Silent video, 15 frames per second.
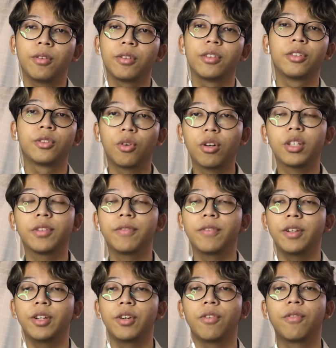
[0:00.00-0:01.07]
the source
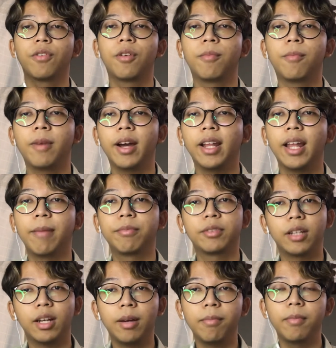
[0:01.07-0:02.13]
video from my
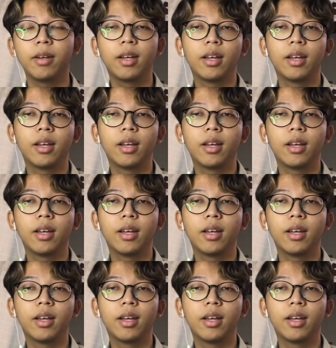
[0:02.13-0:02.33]
laptop.